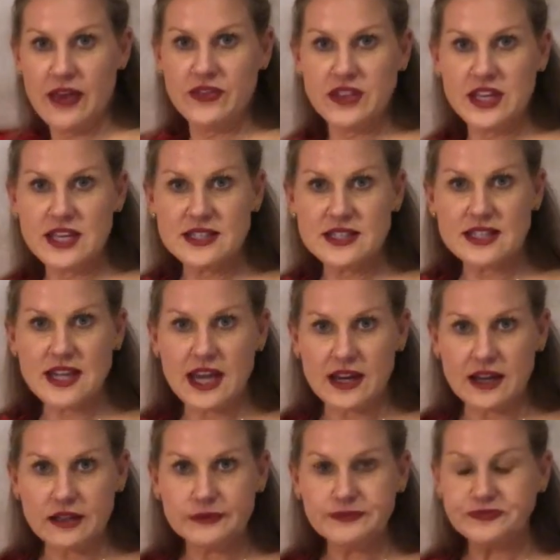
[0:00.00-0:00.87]
and these
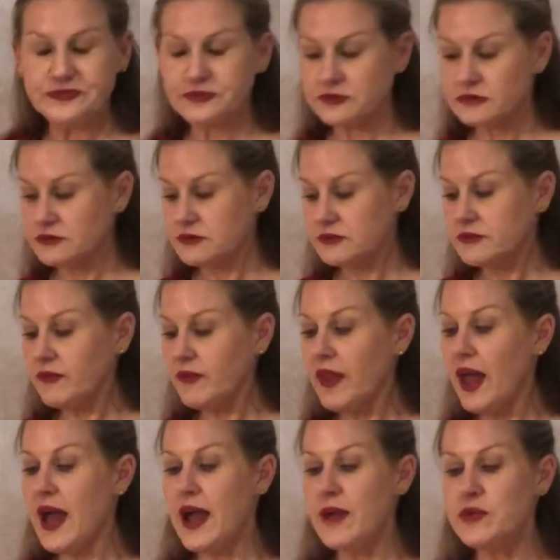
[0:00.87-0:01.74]
data.
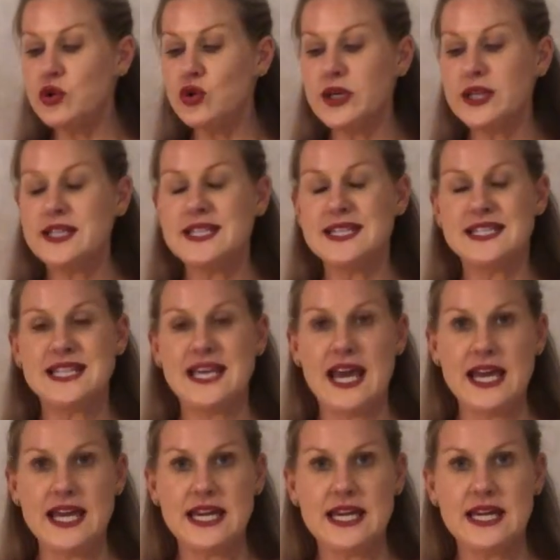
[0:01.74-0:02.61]
I'm going to
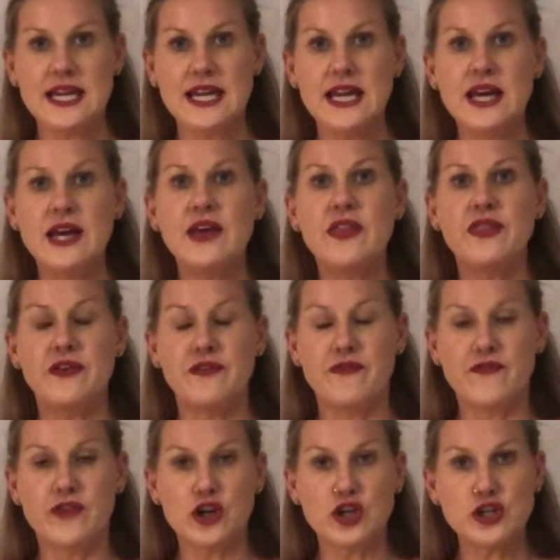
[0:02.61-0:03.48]
take the
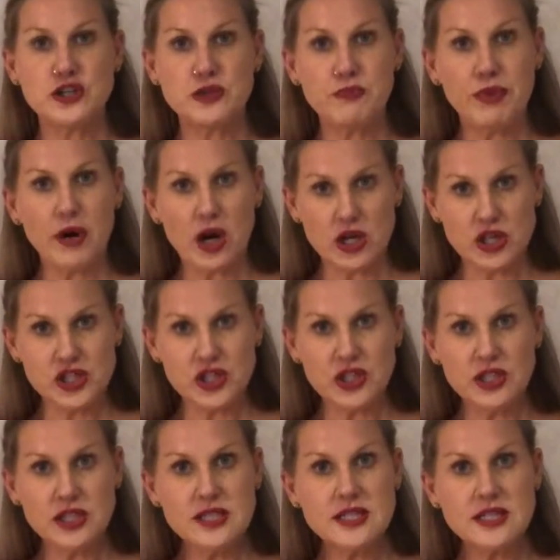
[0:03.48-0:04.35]
first
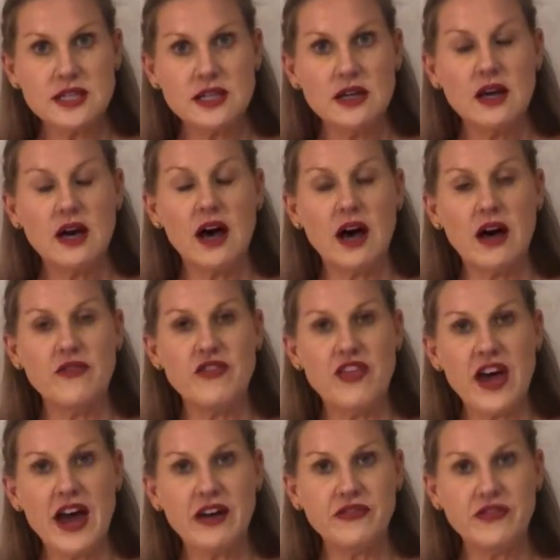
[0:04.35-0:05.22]
partials of
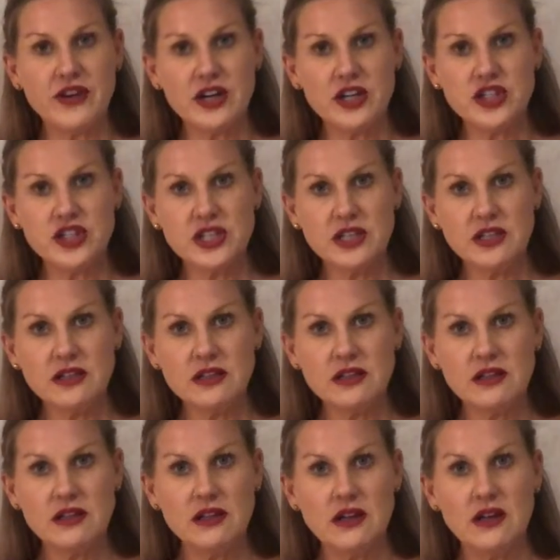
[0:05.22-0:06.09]
that function,
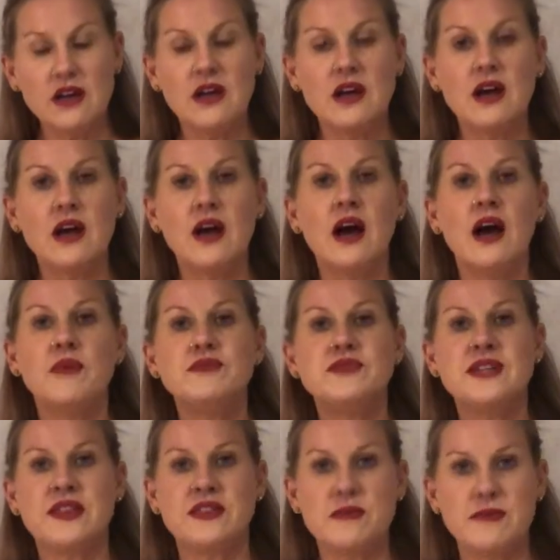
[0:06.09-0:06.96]

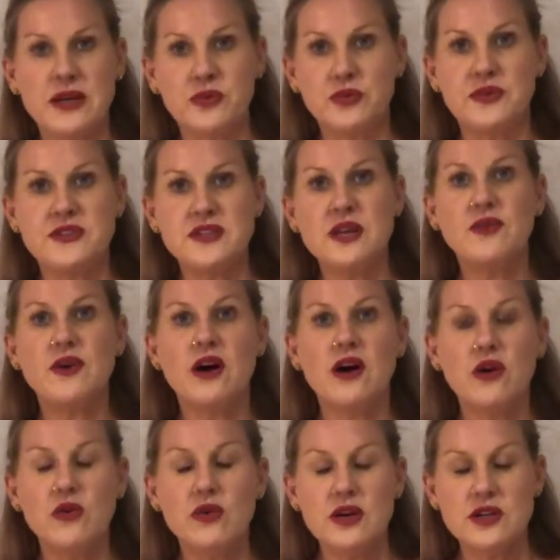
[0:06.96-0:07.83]
set them equal to
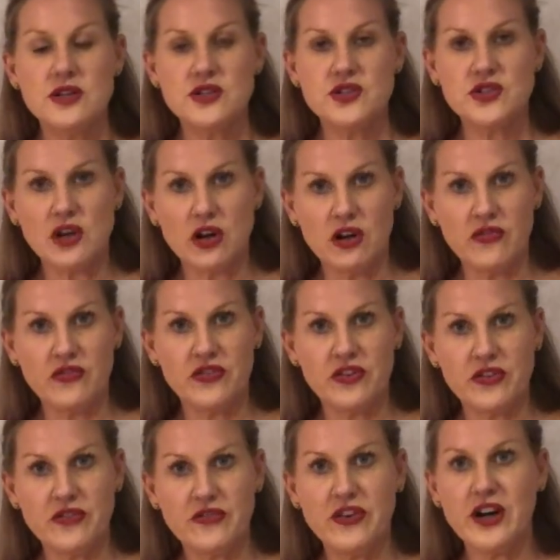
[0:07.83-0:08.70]
0, solve
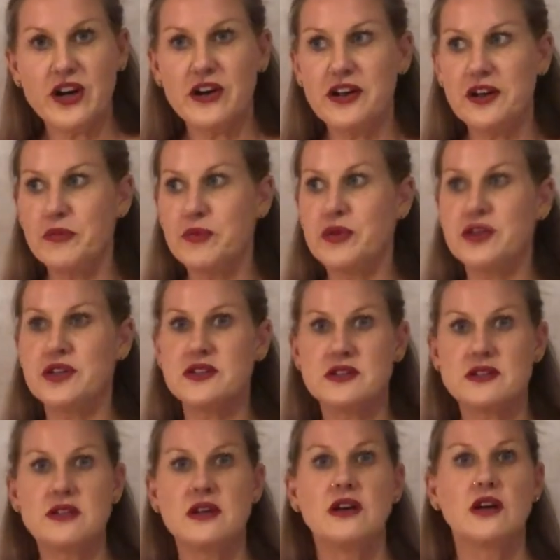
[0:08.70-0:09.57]
for the
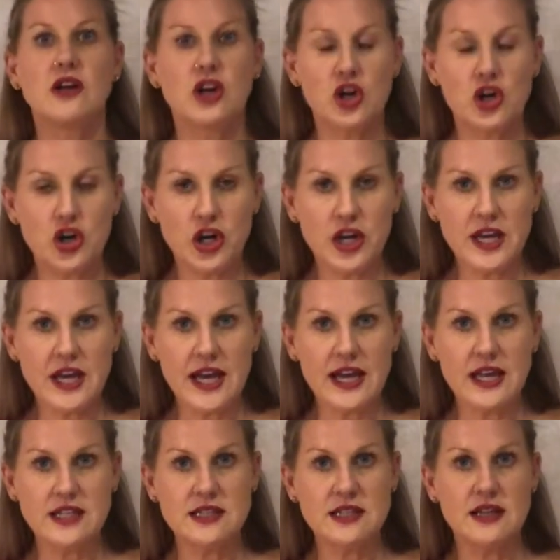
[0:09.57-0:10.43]
variables,
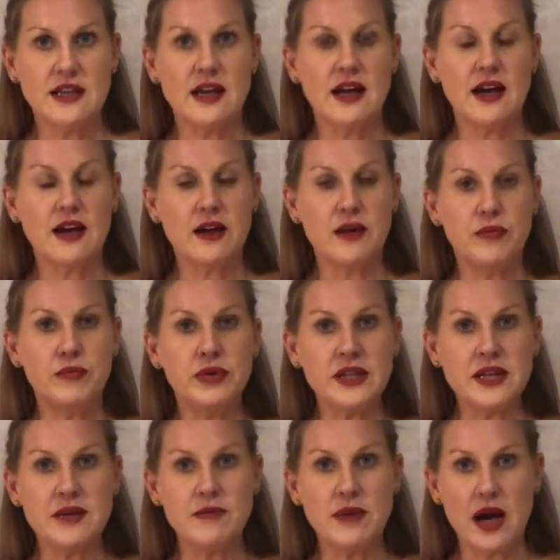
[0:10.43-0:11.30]
create a
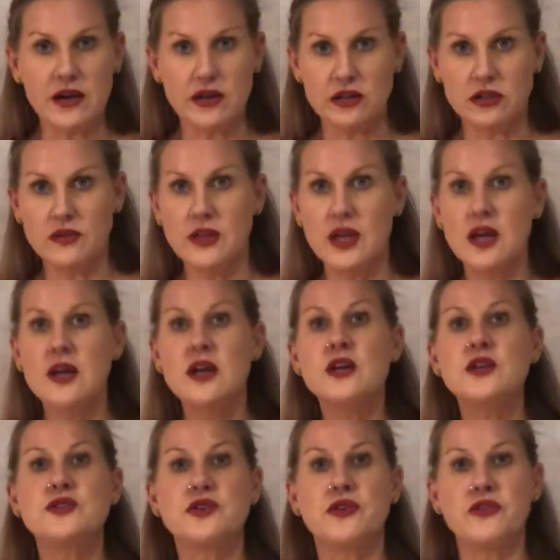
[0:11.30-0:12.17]
complete model.
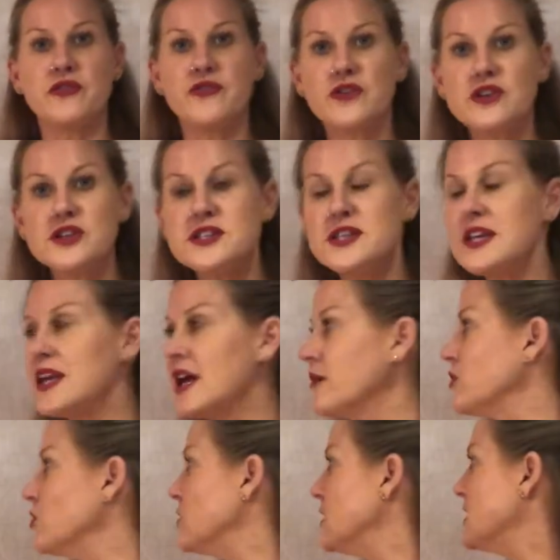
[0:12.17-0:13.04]
So the first thing
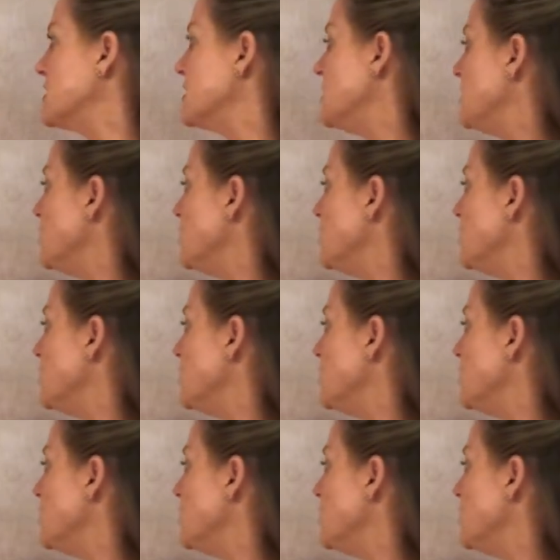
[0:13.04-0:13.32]
I'm going to